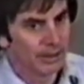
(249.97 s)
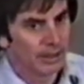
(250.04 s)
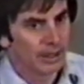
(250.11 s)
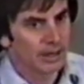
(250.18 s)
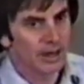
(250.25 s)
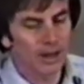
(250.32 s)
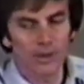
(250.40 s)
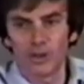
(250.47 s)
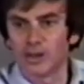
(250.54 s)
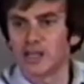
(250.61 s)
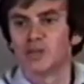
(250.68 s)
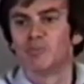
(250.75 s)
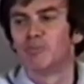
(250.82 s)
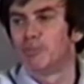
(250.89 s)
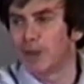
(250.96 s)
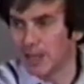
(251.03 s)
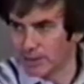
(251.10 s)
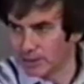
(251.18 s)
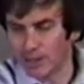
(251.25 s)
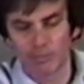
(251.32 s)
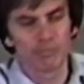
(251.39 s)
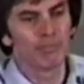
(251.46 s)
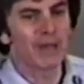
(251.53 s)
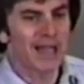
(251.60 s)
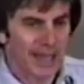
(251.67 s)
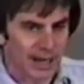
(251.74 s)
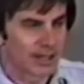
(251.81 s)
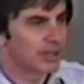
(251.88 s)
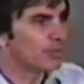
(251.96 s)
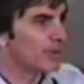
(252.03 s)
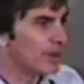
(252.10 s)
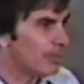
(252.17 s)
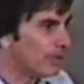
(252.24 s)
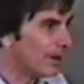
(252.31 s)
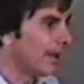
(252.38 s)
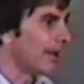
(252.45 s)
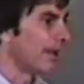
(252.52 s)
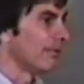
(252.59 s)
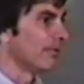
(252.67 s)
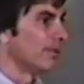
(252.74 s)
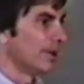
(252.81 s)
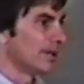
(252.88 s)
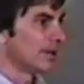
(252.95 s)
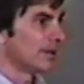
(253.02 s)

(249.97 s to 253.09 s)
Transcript: And you know all these the battles people have with,